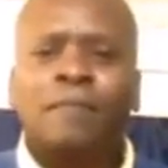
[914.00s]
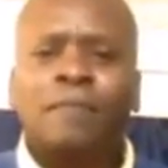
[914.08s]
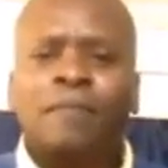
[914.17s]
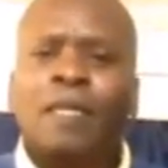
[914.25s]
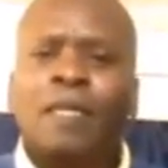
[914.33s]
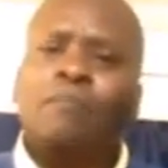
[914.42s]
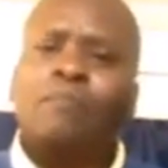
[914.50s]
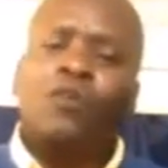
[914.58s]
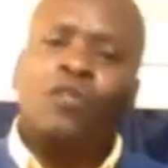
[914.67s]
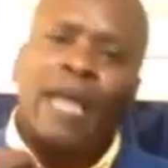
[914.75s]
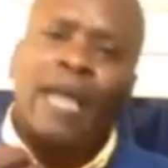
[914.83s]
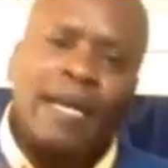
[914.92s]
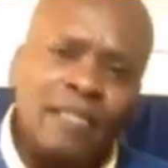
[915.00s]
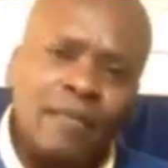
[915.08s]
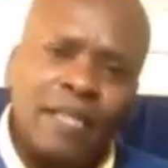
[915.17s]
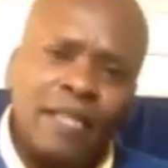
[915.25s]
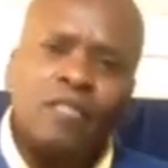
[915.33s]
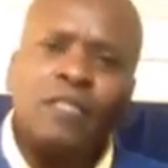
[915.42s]
Because as a
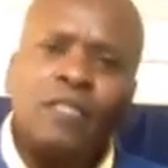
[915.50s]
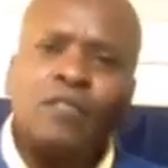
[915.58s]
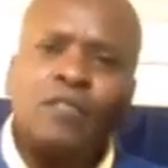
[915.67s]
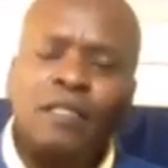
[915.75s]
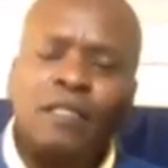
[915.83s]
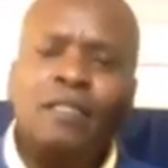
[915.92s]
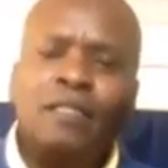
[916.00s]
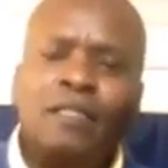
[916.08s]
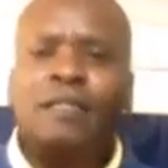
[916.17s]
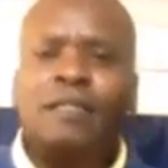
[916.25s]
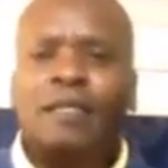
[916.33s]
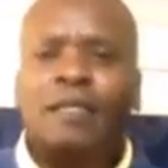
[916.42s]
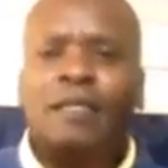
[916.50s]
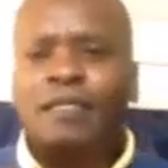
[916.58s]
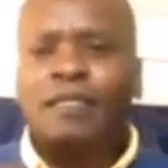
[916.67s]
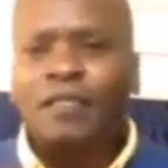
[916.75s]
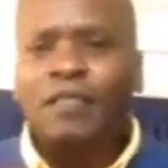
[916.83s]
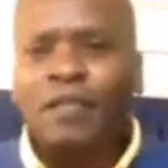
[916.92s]
management trainee in an
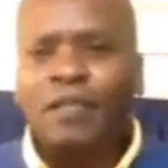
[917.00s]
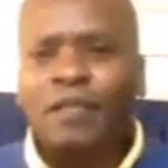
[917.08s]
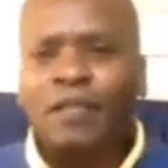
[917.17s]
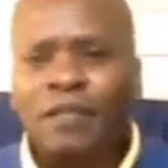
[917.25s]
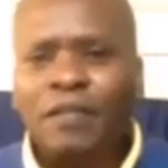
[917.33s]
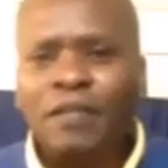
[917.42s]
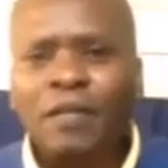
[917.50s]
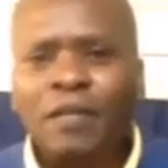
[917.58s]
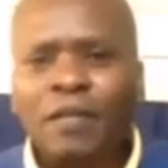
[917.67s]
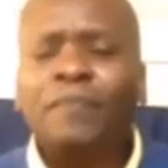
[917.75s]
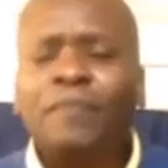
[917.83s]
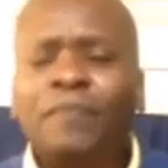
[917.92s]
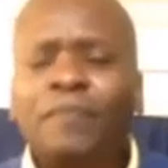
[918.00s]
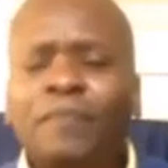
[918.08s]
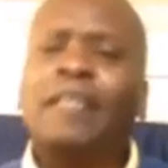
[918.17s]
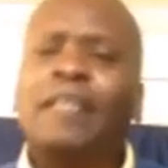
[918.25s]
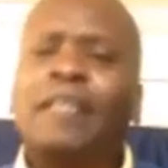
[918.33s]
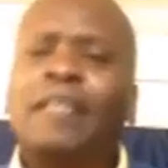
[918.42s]
engineering firm, the
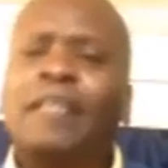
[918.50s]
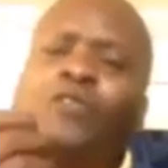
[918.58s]
most,